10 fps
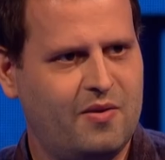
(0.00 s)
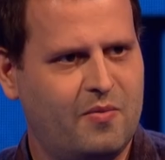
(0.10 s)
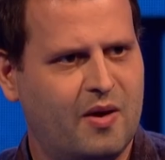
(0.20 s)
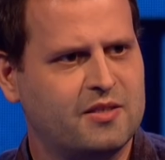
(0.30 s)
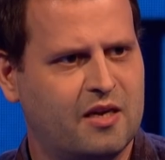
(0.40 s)

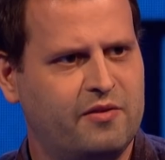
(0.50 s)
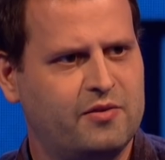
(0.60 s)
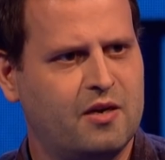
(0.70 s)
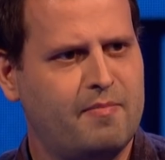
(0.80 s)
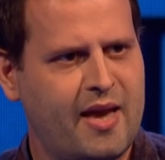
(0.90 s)
"Well done, you've
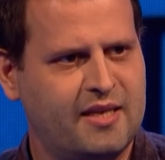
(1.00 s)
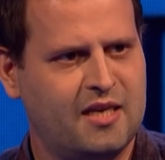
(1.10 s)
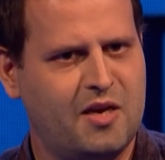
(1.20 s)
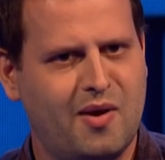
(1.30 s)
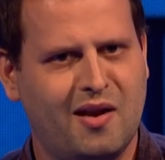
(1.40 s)
done
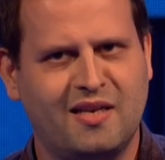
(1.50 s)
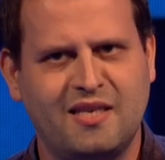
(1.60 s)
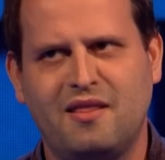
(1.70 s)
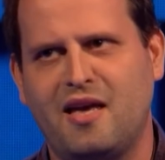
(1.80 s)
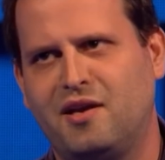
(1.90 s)
amazingly well." And I
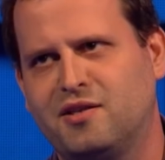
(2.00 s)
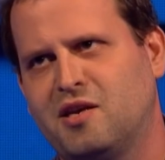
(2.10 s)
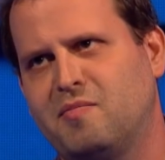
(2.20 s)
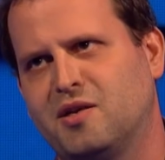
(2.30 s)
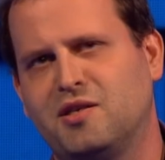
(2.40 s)
said, "Thank you
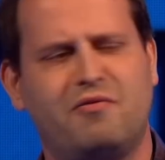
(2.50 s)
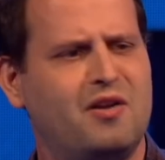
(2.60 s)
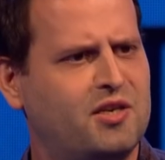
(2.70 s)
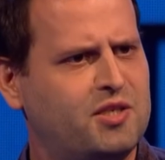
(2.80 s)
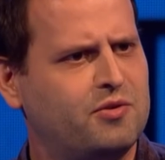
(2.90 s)
so much." And I
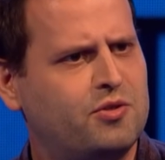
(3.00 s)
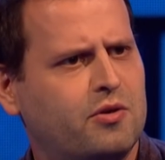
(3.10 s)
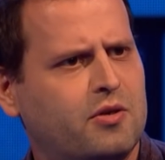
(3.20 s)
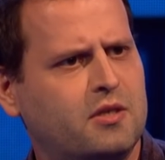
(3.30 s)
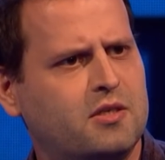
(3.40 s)
realised she was
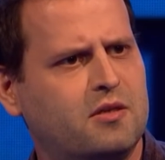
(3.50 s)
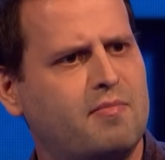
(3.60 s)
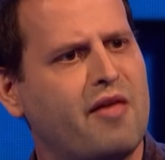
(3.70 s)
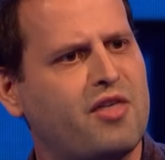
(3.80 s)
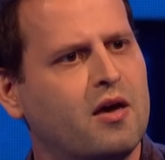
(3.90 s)
talking to the
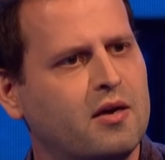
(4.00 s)
mother.